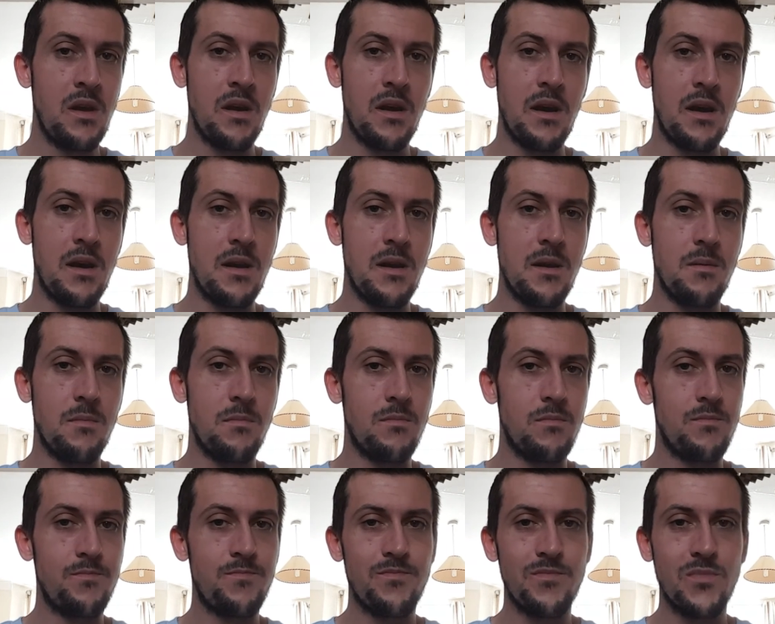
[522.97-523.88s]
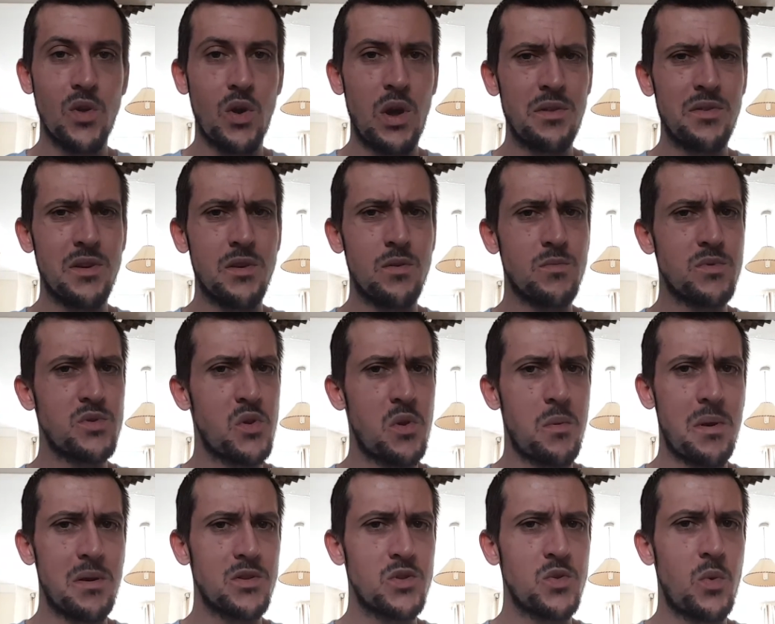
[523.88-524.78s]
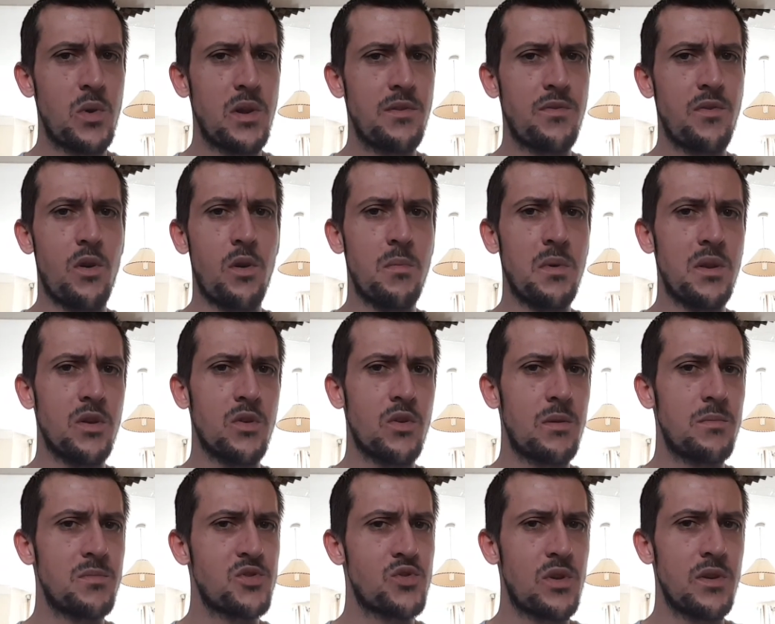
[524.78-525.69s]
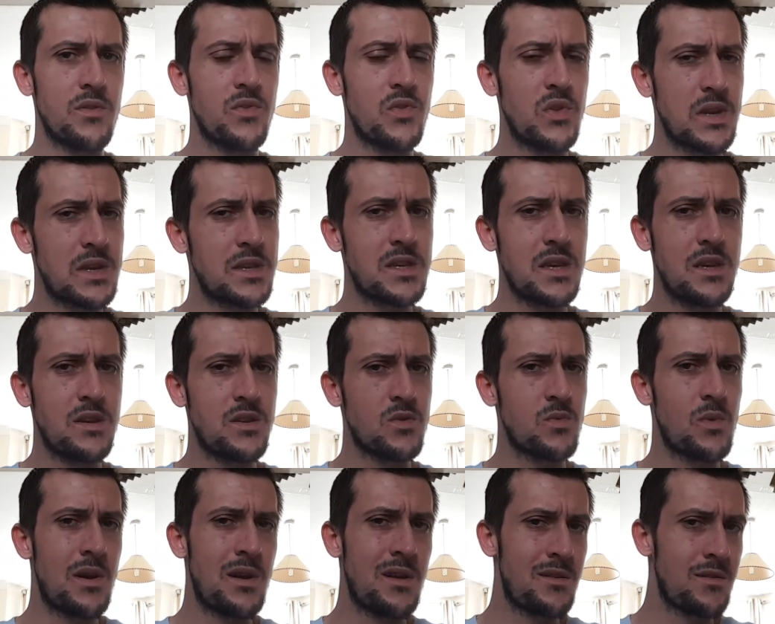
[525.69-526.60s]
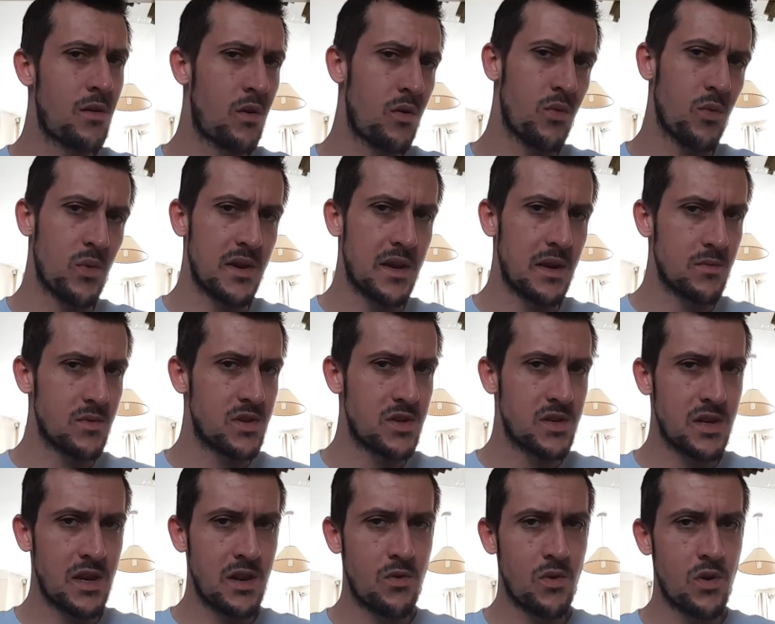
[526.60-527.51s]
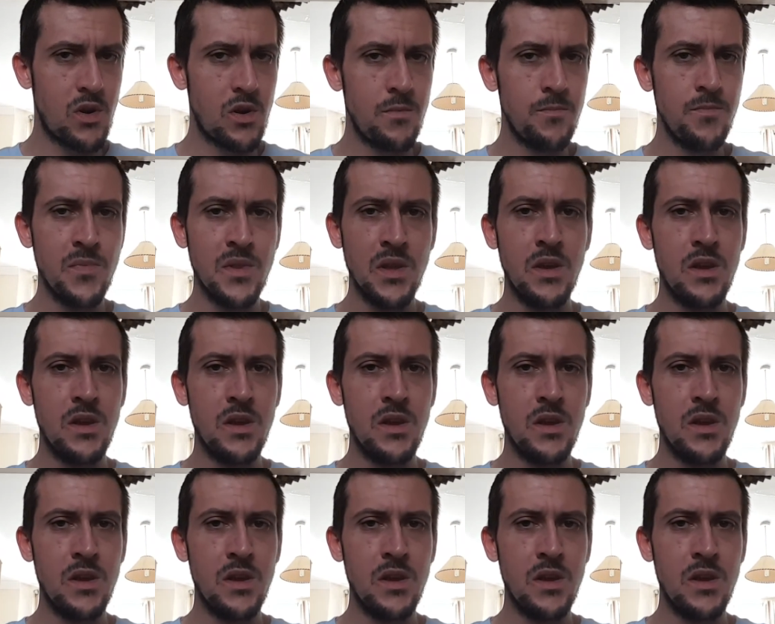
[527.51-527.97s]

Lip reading: I think up to about 24mg strength of nicotine as well, all the way down to 0.